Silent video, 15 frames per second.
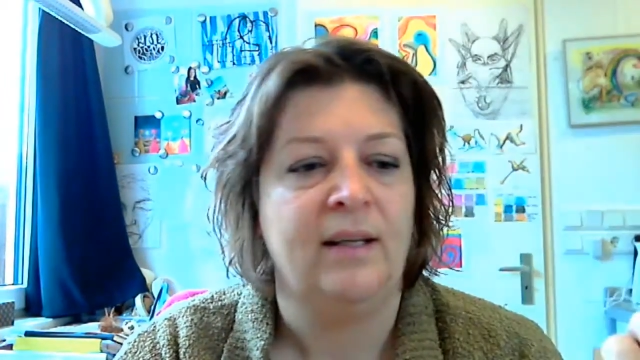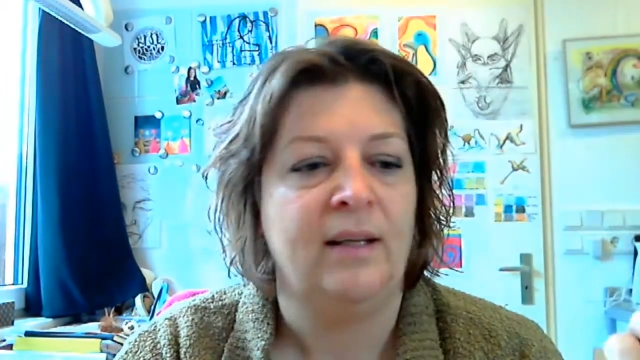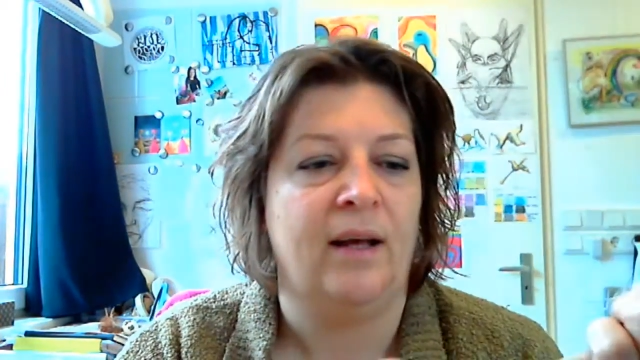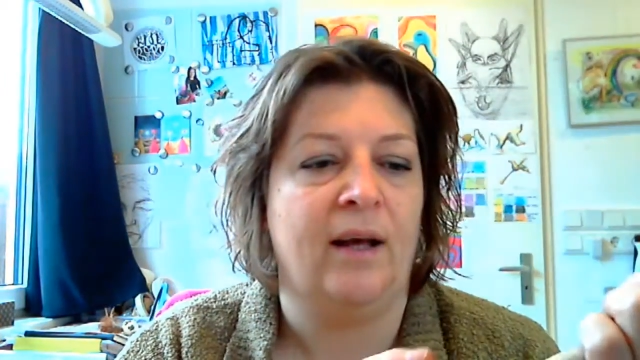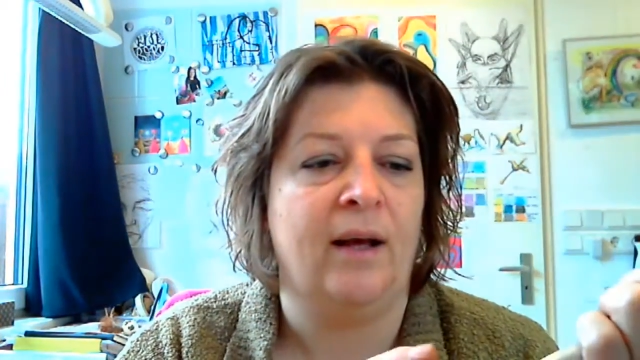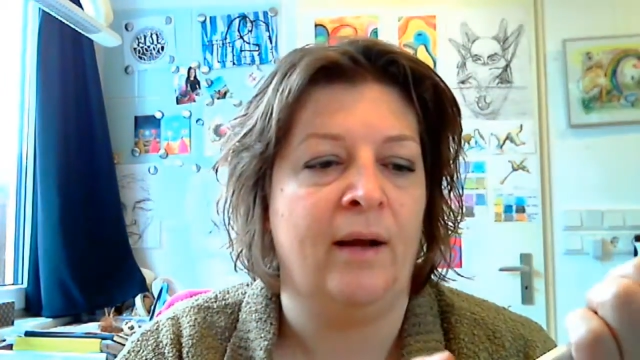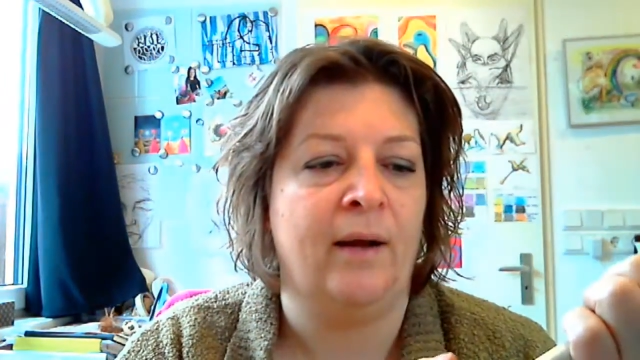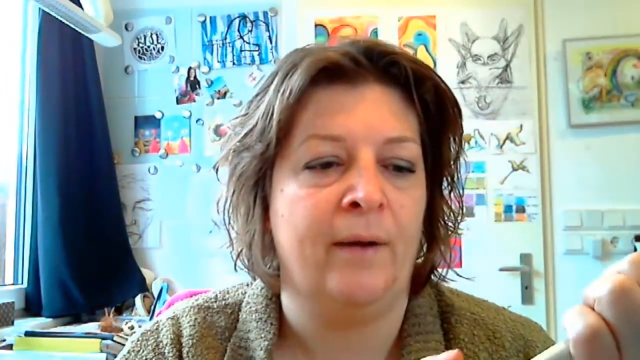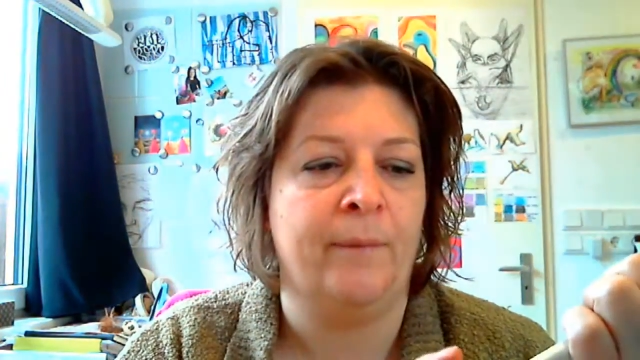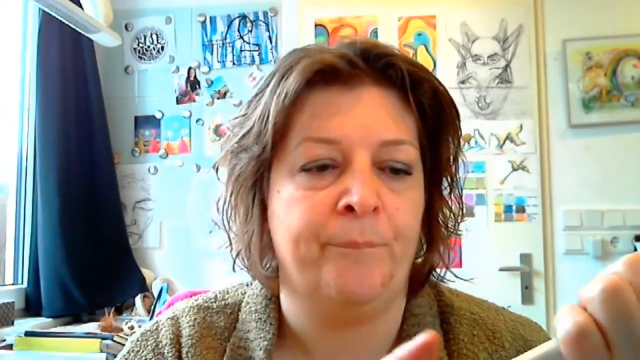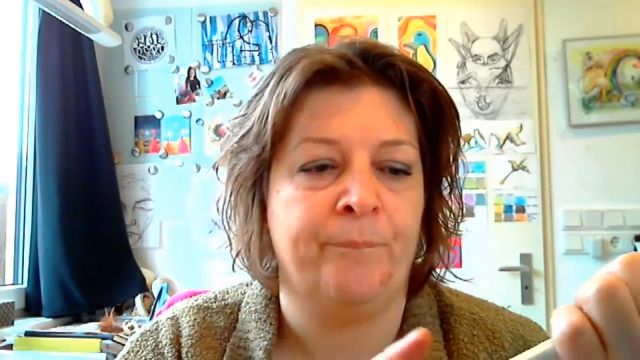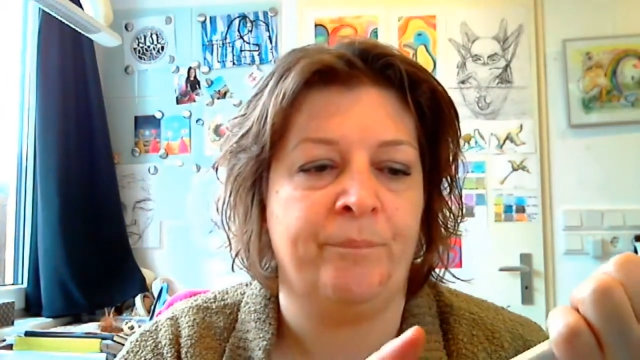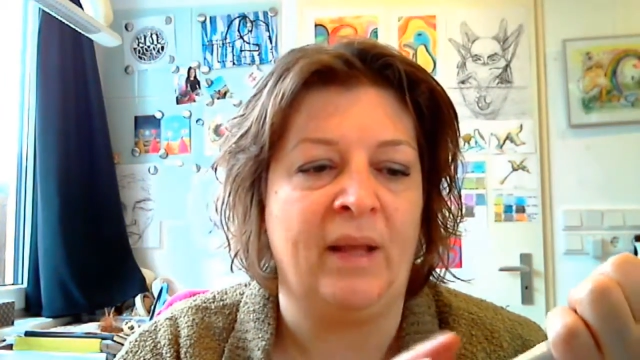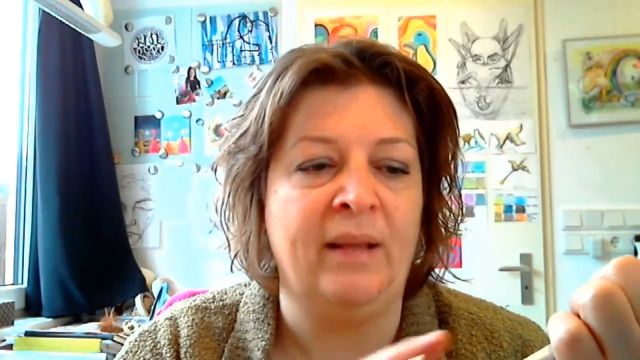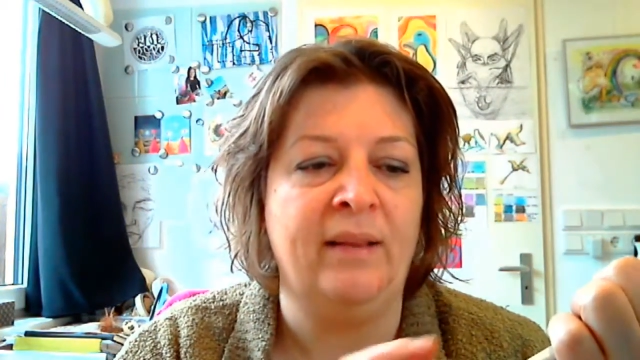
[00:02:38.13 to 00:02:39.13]

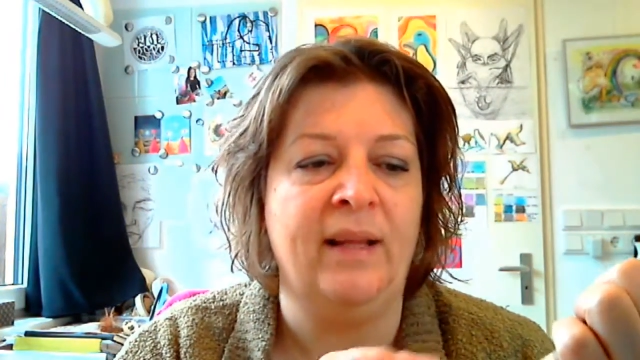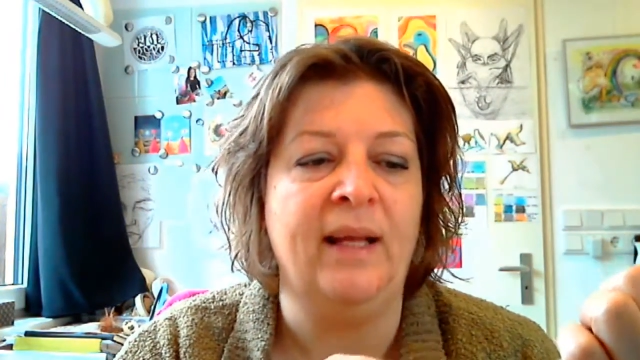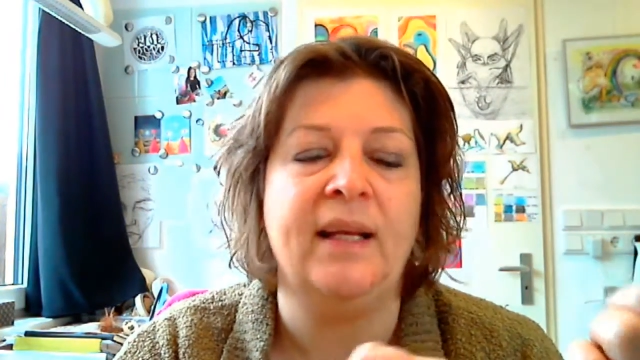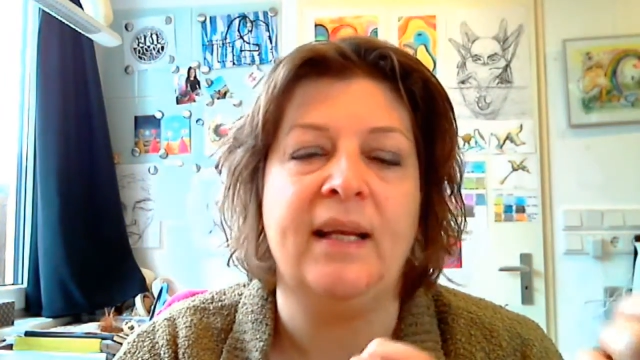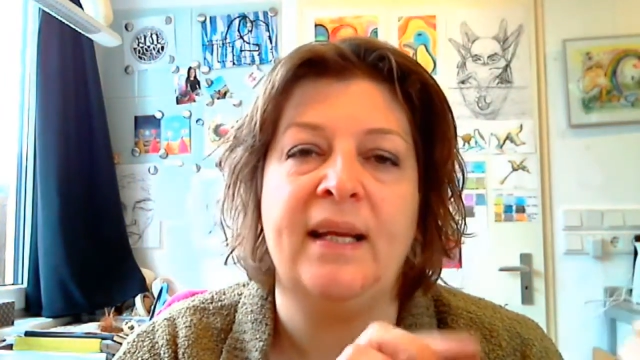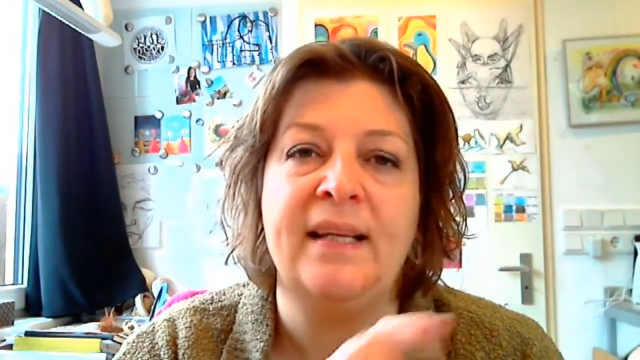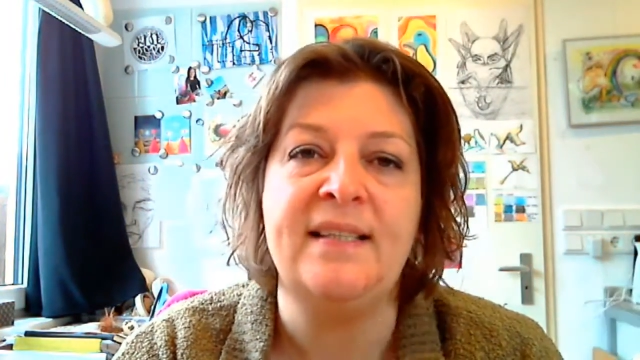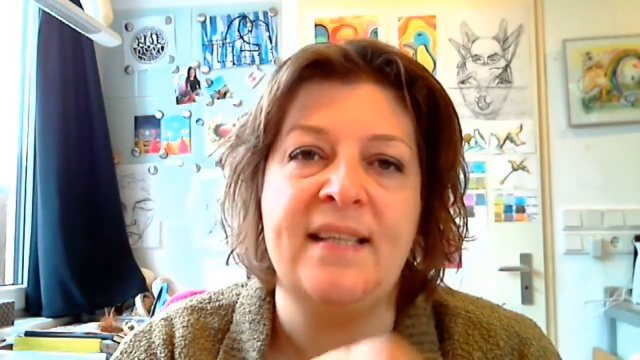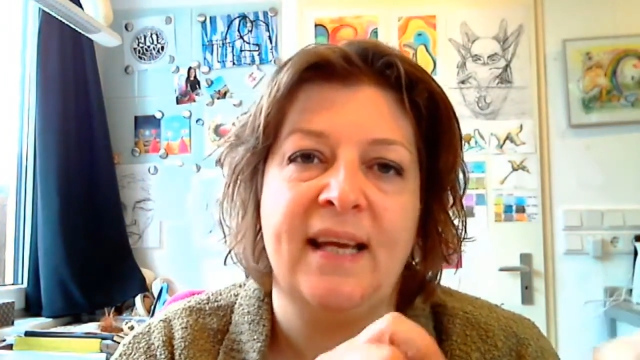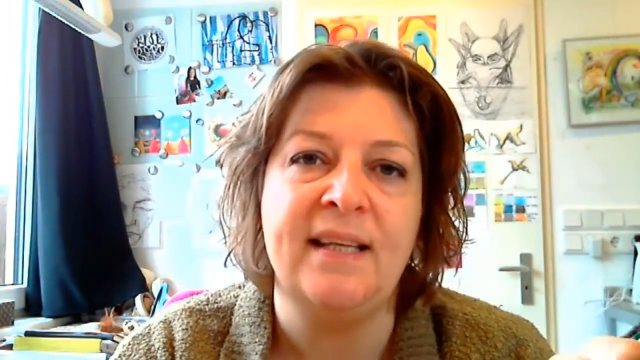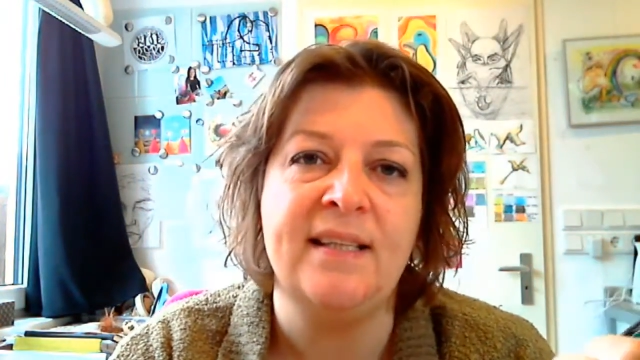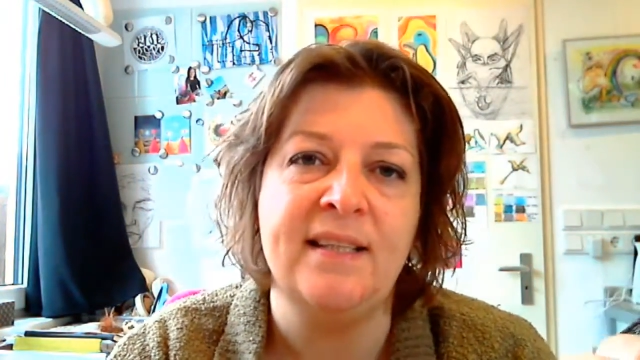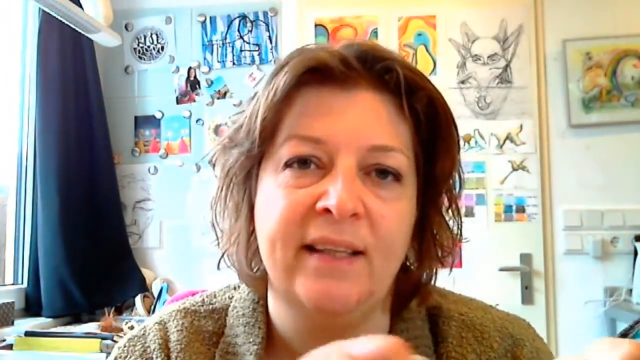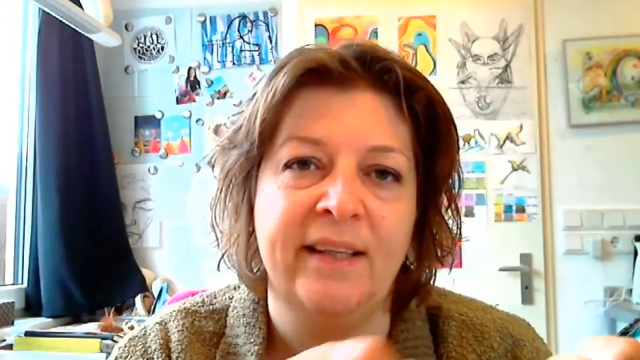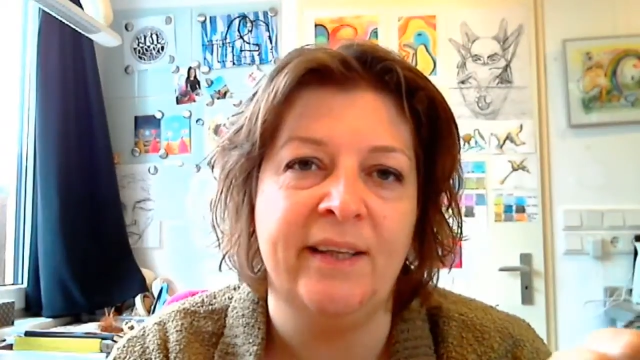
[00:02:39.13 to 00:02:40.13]
And then it
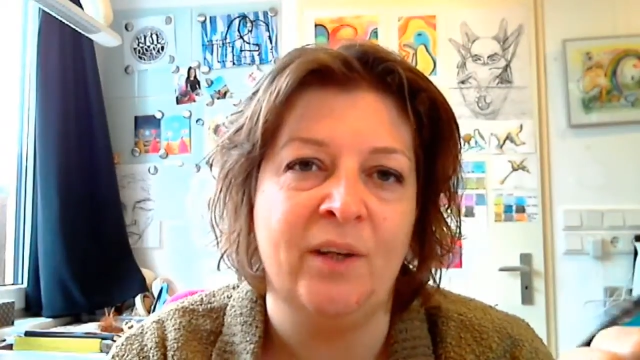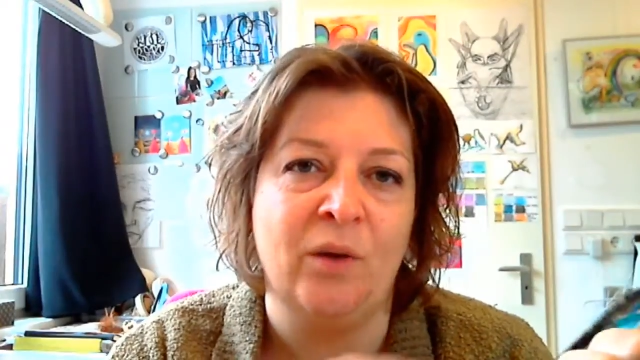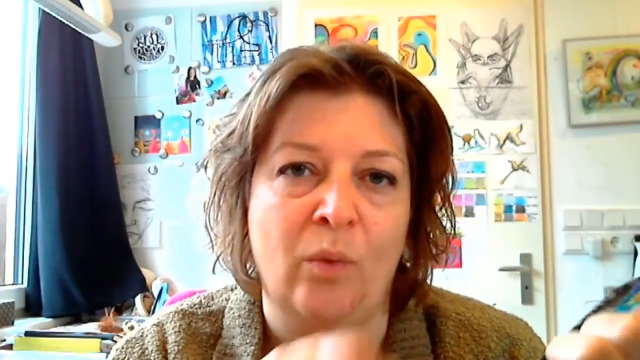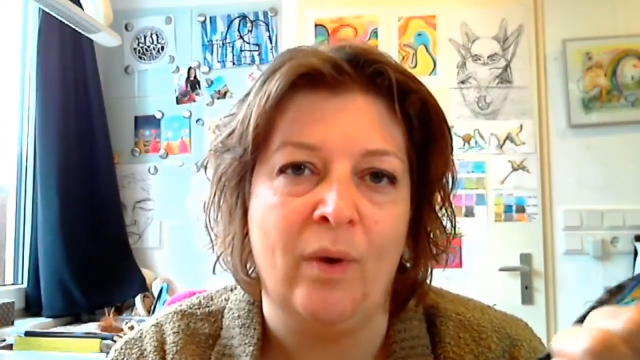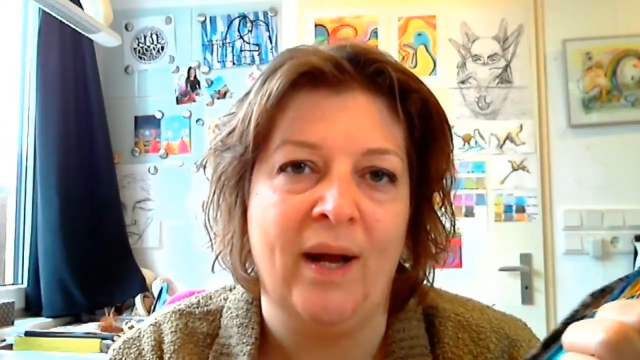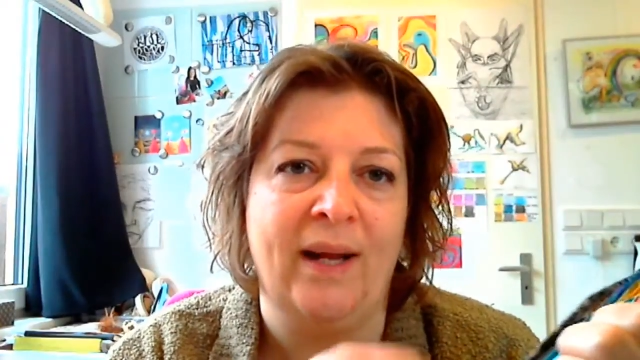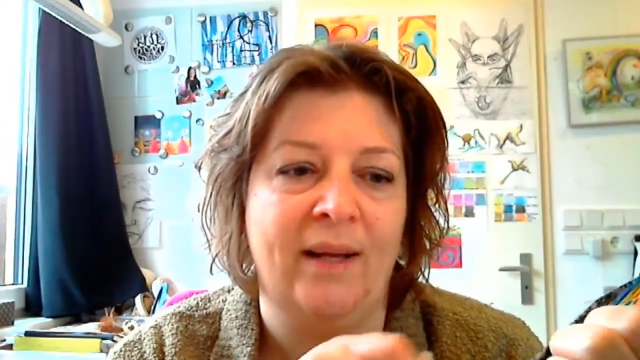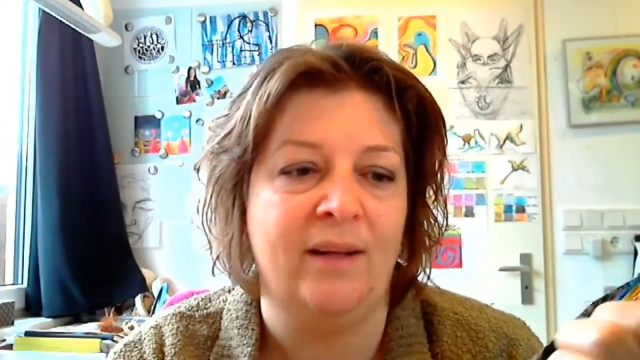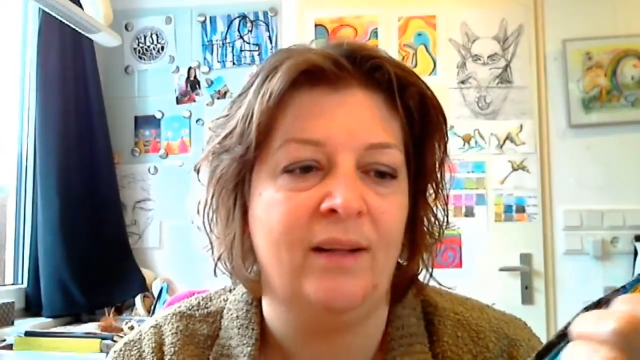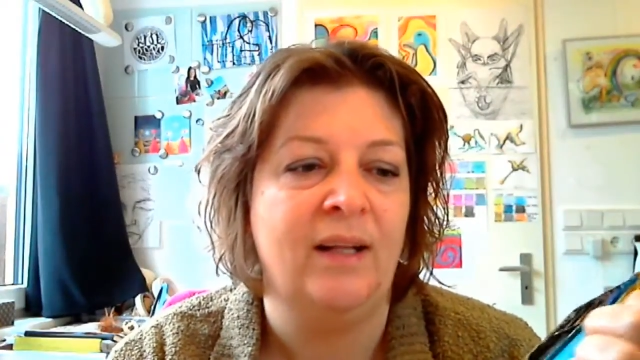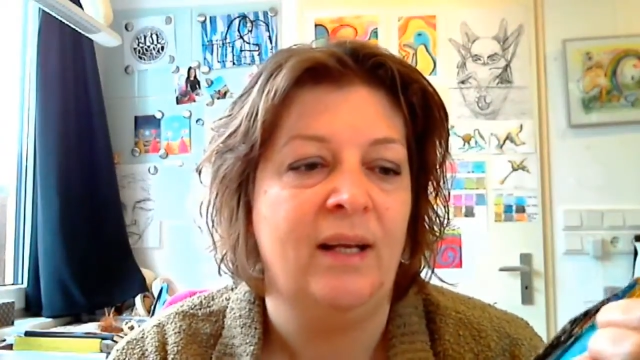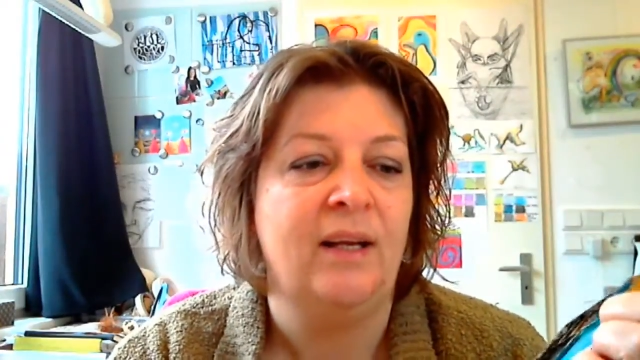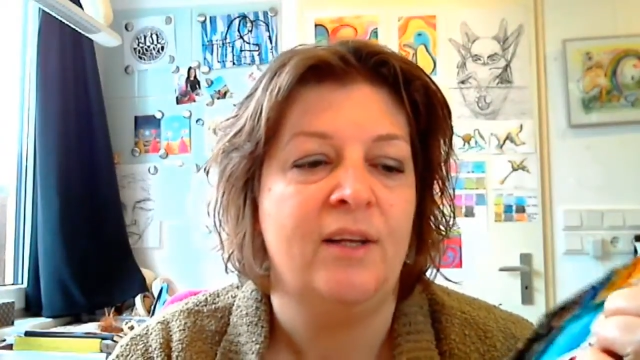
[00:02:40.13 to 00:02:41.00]
takes a little while